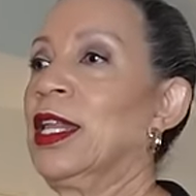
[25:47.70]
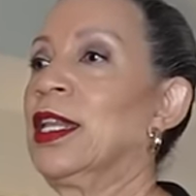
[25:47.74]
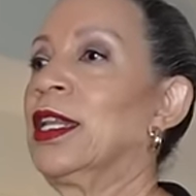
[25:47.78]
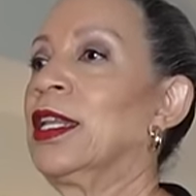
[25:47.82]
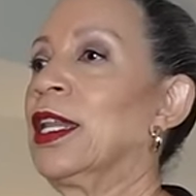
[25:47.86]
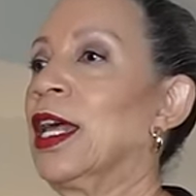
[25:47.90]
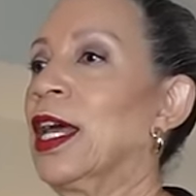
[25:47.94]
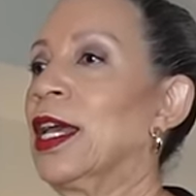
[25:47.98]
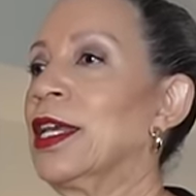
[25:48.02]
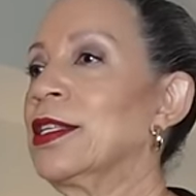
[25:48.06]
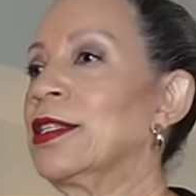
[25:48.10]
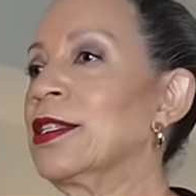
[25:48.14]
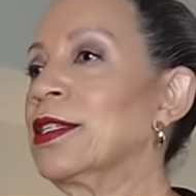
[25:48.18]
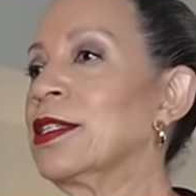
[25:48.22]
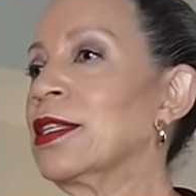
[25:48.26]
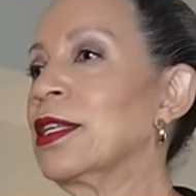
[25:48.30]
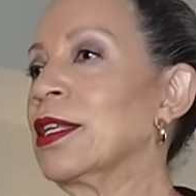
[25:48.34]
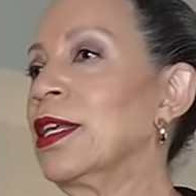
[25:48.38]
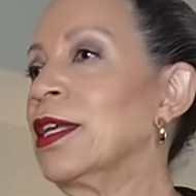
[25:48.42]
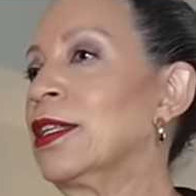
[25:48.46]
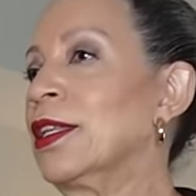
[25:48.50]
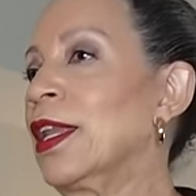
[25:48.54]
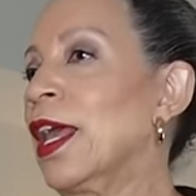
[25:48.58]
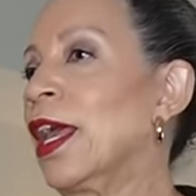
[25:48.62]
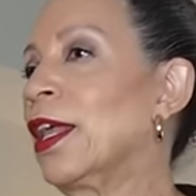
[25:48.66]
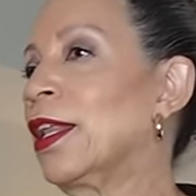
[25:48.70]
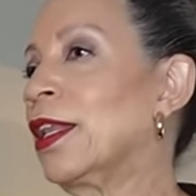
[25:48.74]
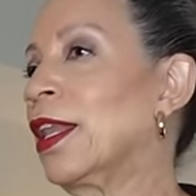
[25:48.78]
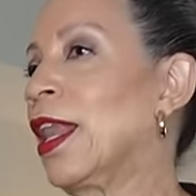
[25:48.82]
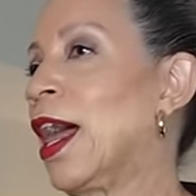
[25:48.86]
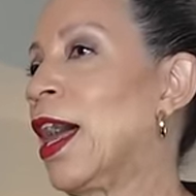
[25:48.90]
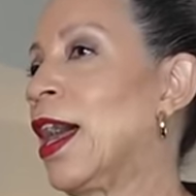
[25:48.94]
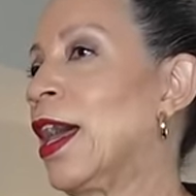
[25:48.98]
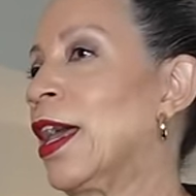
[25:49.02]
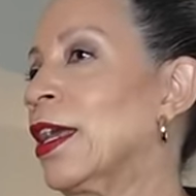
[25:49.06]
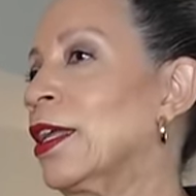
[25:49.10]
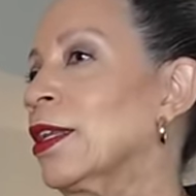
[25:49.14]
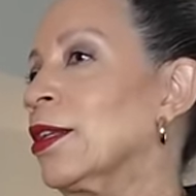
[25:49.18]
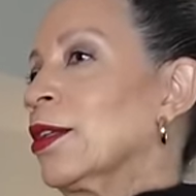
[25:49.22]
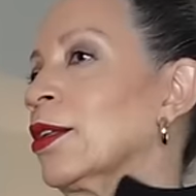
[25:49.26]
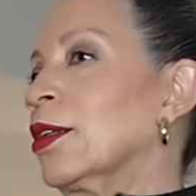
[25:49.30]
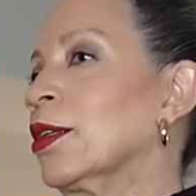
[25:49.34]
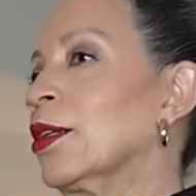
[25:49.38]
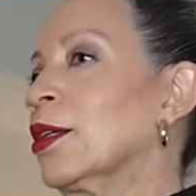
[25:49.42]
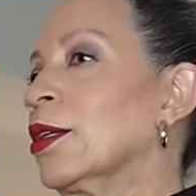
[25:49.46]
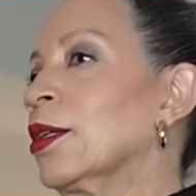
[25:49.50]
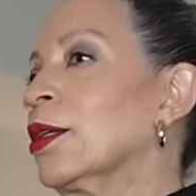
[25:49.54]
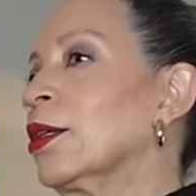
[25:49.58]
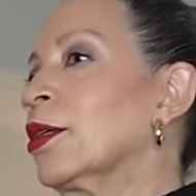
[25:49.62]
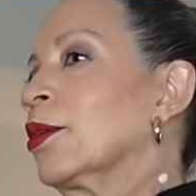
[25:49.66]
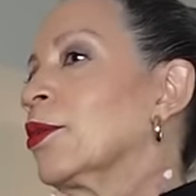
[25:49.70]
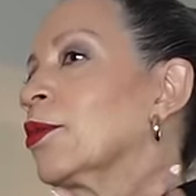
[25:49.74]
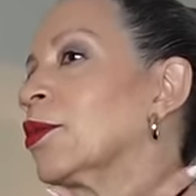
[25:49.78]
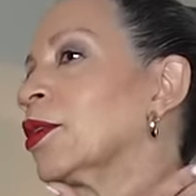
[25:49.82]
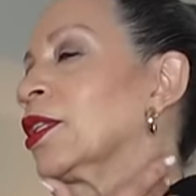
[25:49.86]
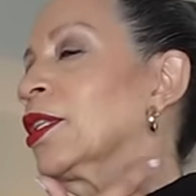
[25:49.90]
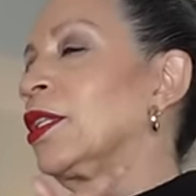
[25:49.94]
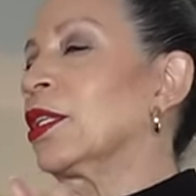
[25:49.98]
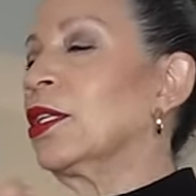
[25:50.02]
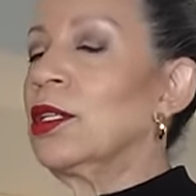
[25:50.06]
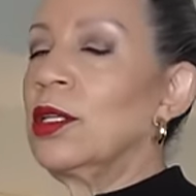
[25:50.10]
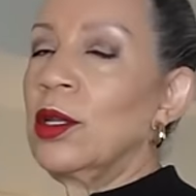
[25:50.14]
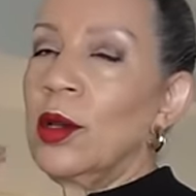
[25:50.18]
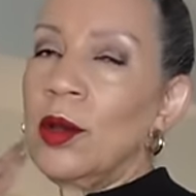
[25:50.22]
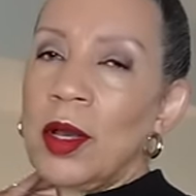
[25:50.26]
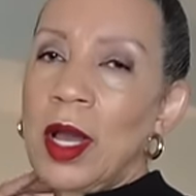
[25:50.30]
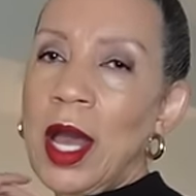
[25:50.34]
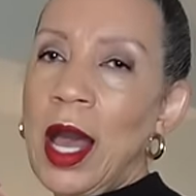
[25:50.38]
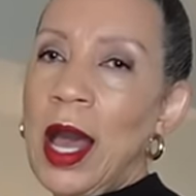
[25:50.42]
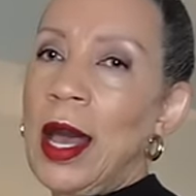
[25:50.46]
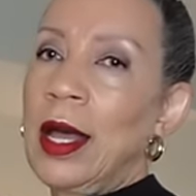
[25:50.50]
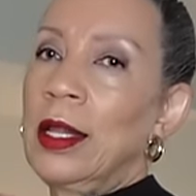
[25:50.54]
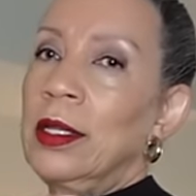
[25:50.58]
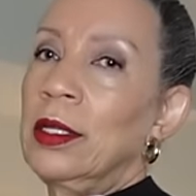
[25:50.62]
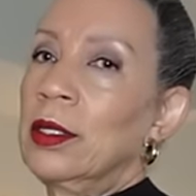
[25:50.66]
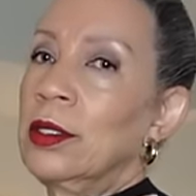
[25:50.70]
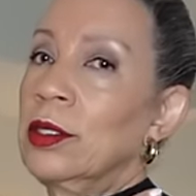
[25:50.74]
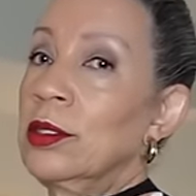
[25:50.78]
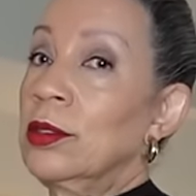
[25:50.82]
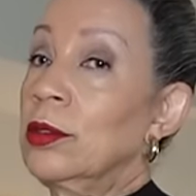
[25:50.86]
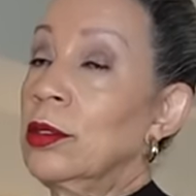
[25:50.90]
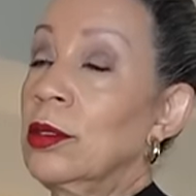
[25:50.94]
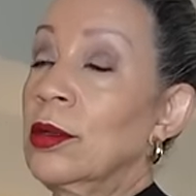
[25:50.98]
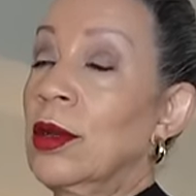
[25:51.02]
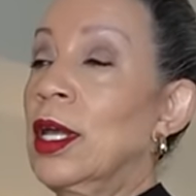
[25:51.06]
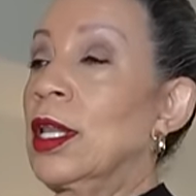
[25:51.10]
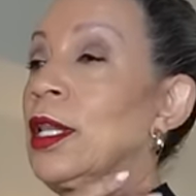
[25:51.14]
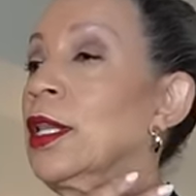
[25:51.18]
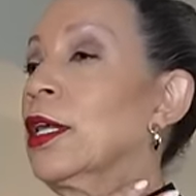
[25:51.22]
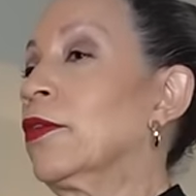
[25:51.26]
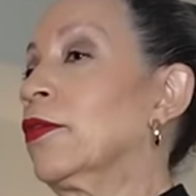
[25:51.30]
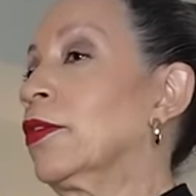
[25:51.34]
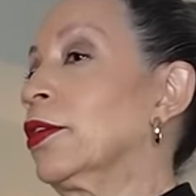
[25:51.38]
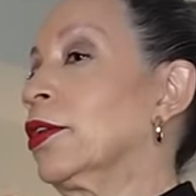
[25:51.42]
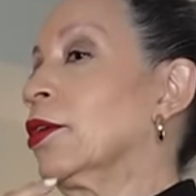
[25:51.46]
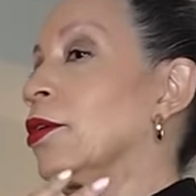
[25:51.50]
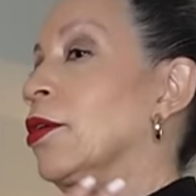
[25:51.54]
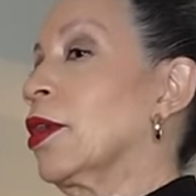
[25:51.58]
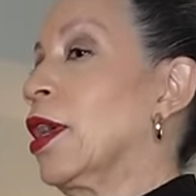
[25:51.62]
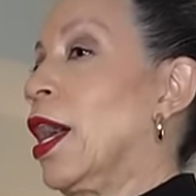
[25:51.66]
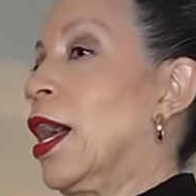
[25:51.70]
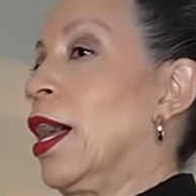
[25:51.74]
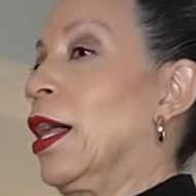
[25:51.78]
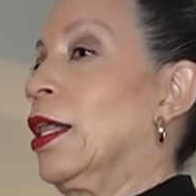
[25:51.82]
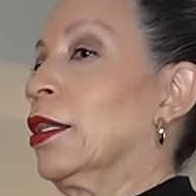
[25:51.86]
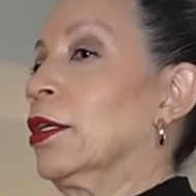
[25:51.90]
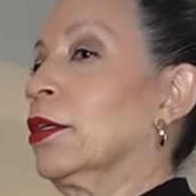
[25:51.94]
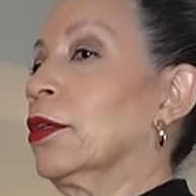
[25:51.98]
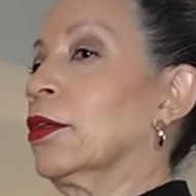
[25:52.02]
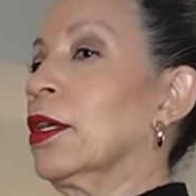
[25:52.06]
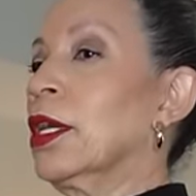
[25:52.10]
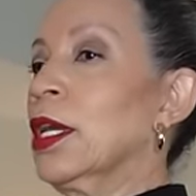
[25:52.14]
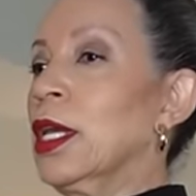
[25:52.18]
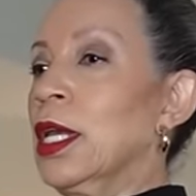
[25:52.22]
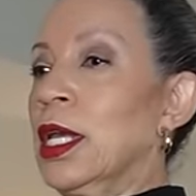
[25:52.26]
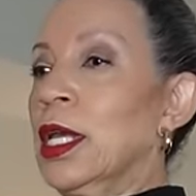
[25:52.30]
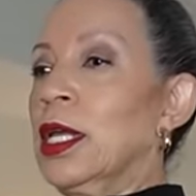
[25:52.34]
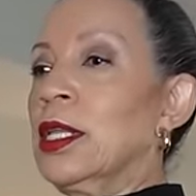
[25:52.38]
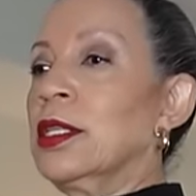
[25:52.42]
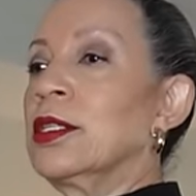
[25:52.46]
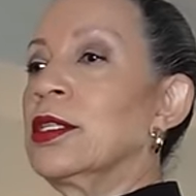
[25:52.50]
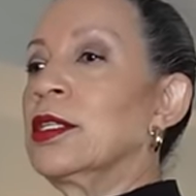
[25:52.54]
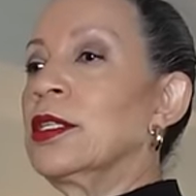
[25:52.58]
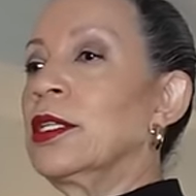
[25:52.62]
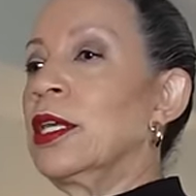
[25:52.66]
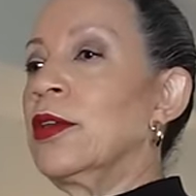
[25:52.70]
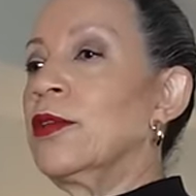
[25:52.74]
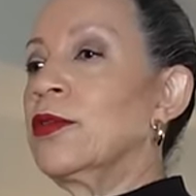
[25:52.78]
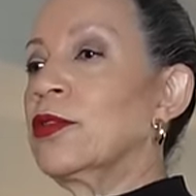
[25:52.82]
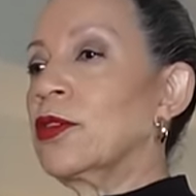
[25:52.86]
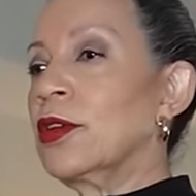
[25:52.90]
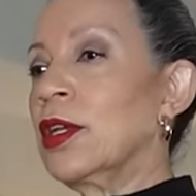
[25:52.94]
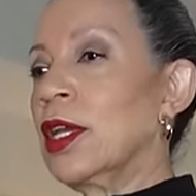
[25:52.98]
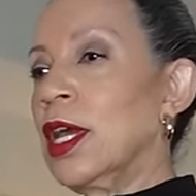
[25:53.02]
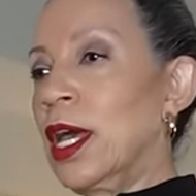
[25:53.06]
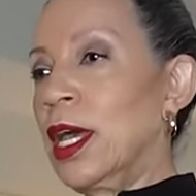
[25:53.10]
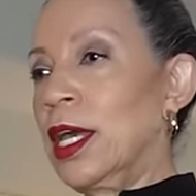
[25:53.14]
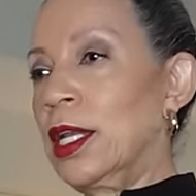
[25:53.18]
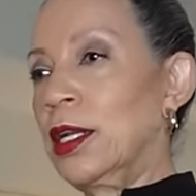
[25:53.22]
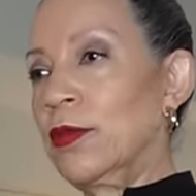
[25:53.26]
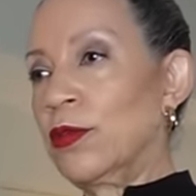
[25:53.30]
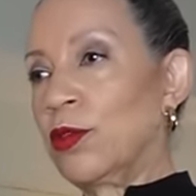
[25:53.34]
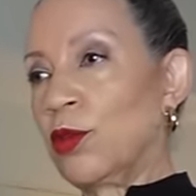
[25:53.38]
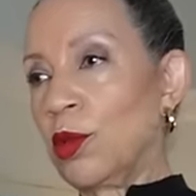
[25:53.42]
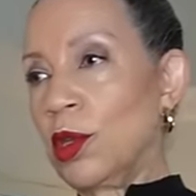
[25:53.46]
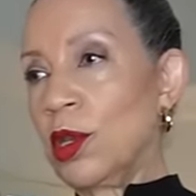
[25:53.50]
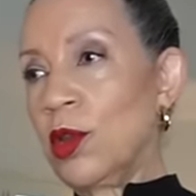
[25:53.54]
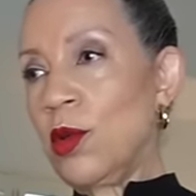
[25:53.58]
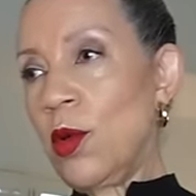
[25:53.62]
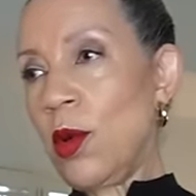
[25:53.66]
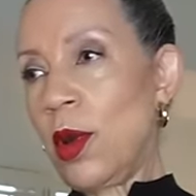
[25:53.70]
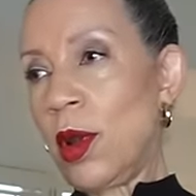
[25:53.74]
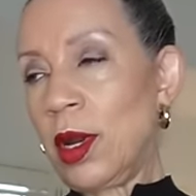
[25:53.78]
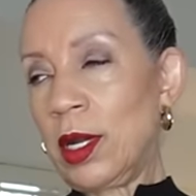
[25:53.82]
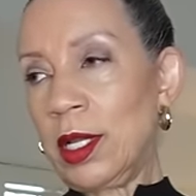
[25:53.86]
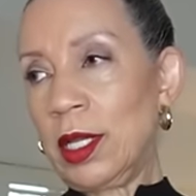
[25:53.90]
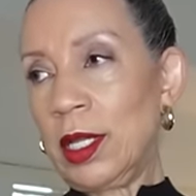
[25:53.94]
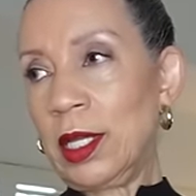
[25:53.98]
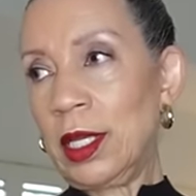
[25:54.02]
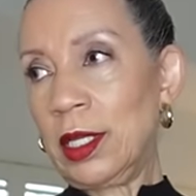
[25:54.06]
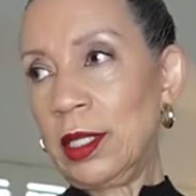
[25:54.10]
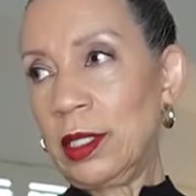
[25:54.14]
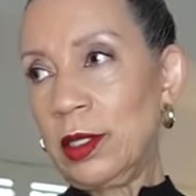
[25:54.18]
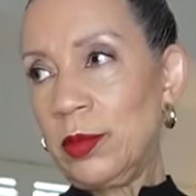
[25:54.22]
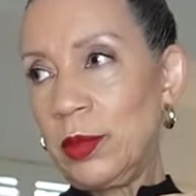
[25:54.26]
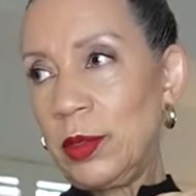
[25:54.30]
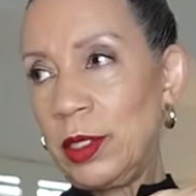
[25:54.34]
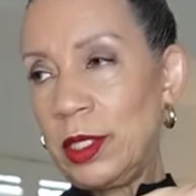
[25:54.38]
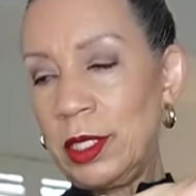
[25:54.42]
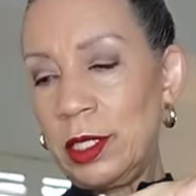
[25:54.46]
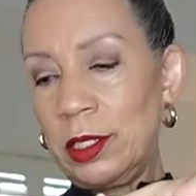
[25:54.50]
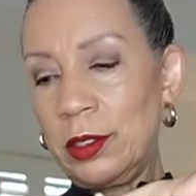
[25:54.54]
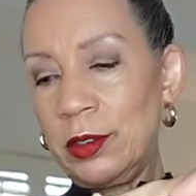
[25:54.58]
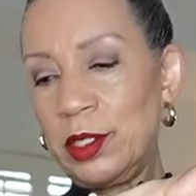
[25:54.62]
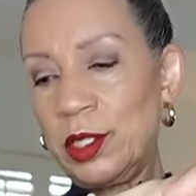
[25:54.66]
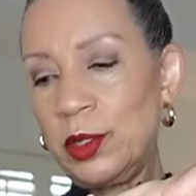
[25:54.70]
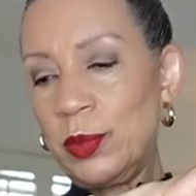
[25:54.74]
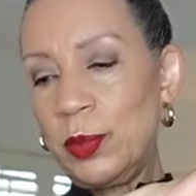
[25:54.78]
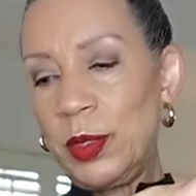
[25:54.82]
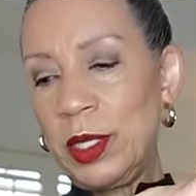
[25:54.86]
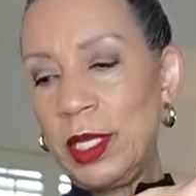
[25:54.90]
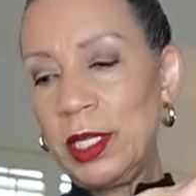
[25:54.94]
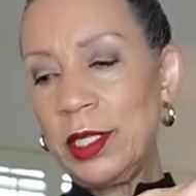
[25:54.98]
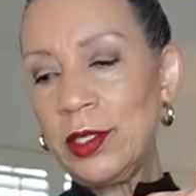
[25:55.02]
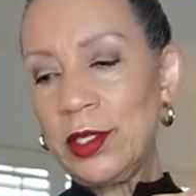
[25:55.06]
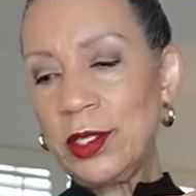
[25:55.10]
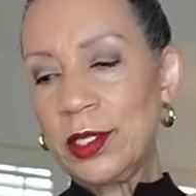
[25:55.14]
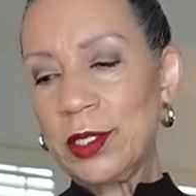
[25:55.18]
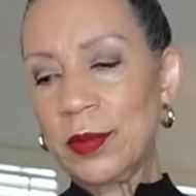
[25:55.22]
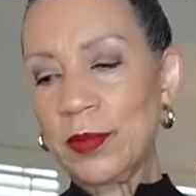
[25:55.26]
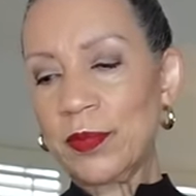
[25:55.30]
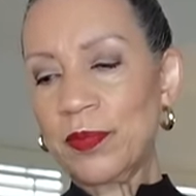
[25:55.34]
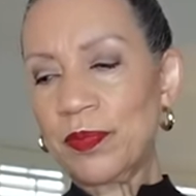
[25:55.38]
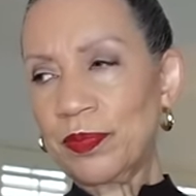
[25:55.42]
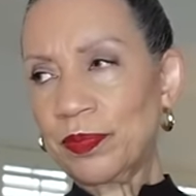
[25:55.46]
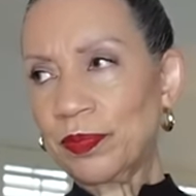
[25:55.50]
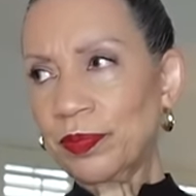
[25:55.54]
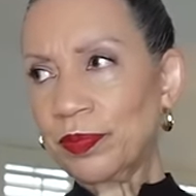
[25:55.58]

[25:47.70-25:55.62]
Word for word: Nice neckline with the no collar. You know I love a no collar. Sleeves are kind of three quarter length with a little splits.